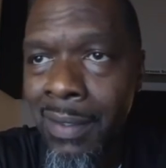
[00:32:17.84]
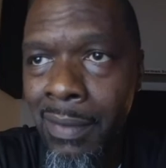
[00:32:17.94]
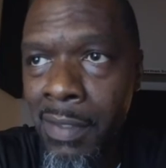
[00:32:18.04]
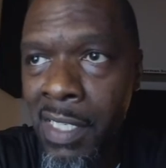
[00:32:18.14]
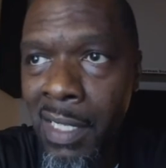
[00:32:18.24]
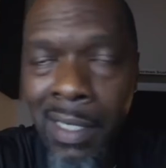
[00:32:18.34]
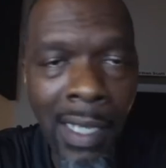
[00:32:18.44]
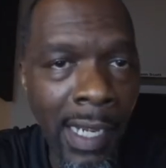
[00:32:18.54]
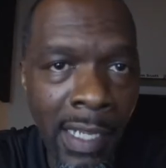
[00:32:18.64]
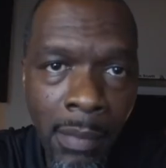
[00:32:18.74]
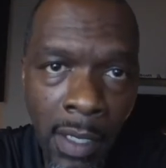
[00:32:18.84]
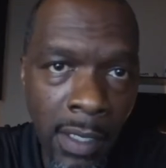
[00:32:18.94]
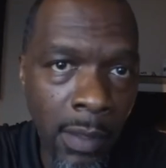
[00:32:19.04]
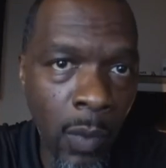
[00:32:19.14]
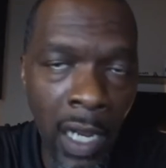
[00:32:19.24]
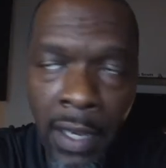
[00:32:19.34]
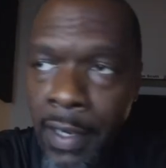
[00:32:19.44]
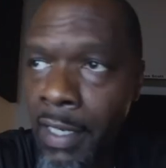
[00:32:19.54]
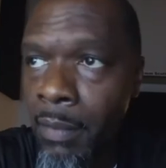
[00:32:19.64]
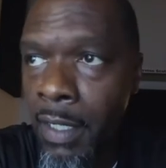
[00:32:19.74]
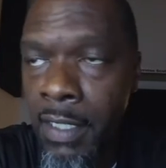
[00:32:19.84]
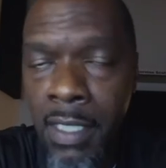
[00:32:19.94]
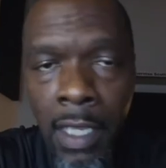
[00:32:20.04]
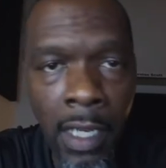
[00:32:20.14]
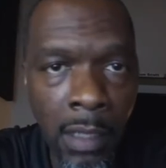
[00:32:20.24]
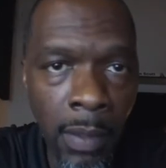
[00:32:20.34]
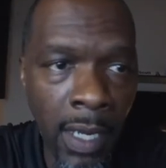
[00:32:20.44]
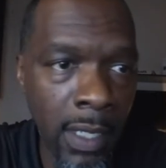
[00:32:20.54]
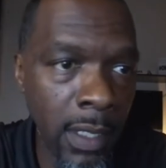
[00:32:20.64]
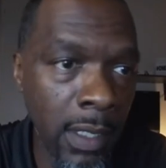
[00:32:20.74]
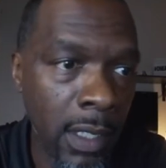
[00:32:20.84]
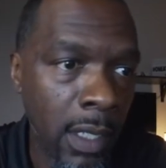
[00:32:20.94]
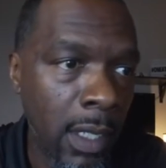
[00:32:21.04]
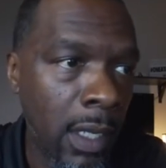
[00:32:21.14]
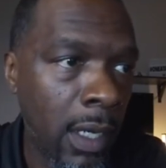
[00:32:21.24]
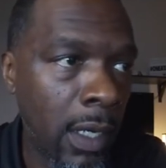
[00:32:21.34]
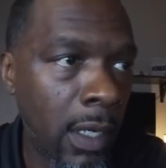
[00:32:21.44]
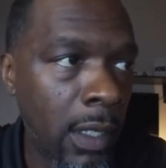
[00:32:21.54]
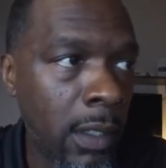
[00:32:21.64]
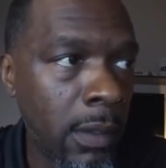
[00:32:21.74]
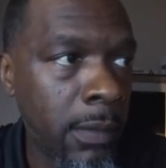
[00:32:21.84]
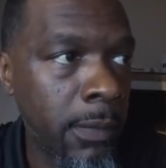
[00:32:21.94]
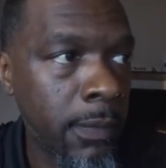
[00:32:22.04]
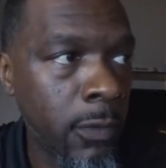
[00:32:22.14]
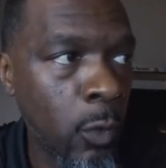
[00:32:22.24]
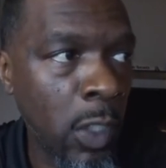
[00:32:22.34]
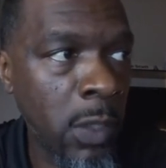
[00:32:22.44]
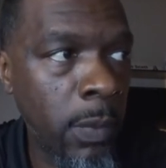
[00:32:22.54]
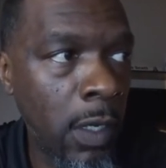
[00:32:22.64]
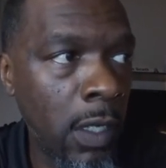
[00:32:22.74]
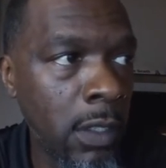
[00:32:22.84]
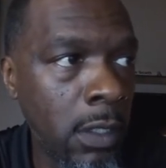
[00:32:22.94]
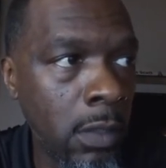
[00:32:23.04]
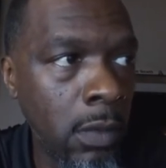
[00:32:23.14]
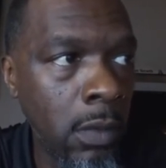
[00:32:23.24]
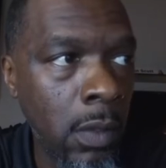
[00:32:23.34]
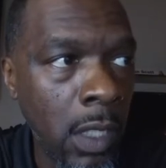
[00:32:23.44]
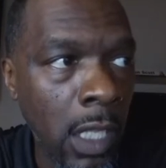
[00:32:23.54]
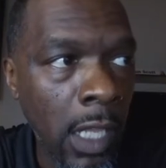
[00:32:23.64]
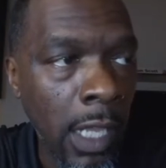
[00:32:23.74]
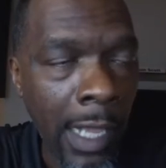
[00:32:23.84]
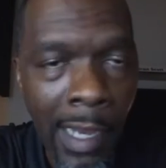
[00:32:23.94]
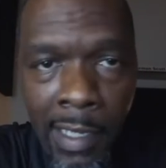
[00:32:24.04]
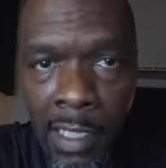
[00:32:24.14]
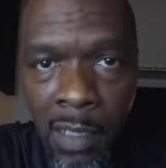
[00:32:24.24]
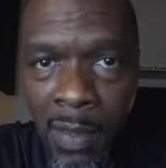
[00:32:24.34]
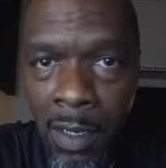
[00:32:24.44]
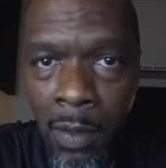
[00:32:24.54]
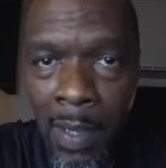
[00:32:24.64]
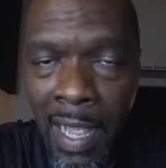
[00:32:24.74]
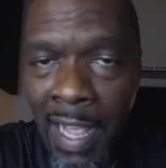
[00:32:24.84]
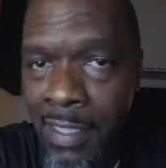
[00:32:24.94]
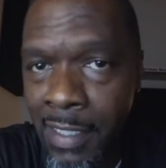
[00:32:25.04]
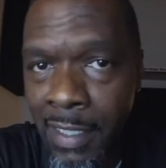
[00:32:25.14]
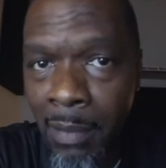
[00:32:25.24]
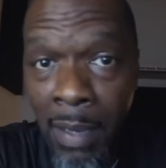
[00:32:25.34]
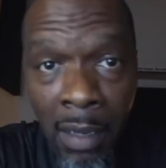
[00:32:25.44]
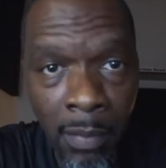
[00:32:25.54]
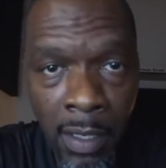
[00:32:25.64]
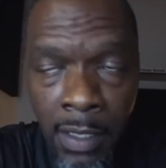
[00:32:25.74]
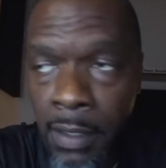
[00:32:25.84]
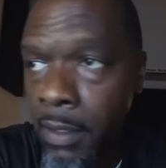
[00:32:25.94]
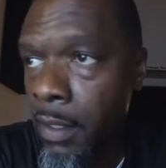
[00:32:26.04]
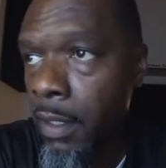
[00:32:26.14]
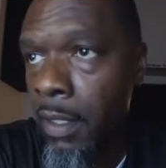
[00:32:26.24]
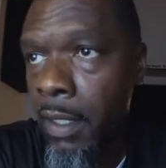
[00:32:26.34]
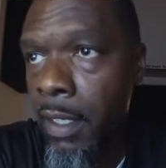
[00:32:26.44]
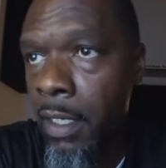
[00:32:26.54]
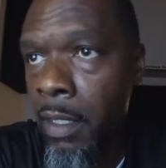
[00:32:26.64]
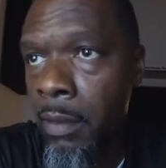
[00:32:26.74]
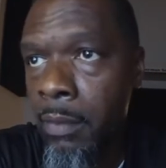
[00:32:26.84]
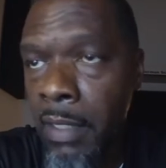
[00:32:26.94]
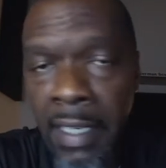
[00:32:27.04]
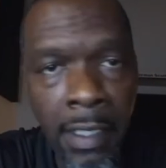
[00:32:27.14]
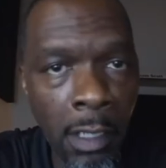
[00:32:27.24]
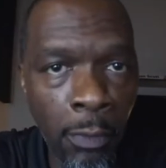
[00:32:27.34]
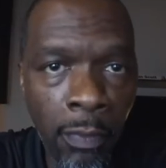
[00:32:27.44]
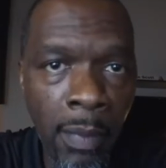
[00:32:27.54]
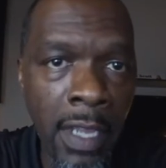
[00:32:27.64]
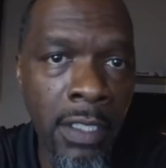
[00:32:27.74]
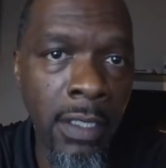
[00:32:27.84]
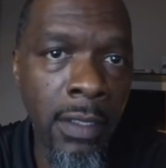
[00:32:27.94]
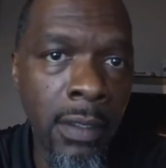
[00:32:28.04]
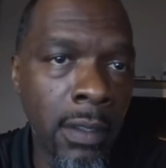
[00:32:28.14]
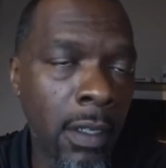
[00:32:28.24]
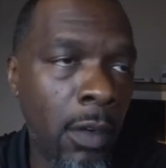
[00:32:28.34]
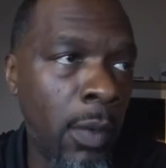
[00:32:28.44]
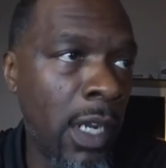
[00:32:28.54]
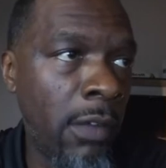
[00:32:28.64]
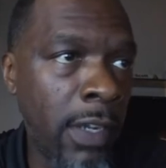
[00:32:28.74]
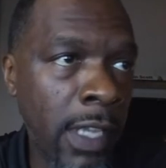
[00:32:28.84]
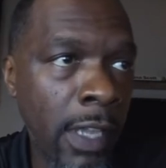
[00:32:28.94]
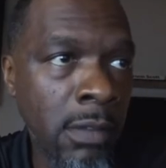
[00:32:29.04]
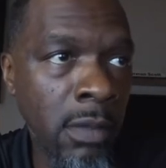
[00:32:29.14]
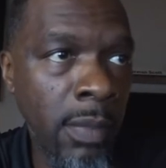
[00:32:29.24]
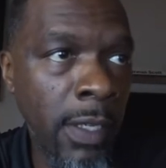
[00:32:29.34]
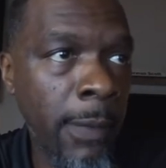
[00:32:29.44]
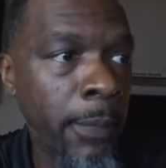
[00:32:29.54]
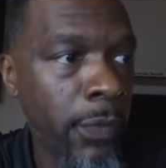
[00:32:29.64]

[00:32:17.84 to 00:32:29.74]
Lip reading: send any money, wire any money to anybody, respond to any email asking about money, any information or whatever the case may be,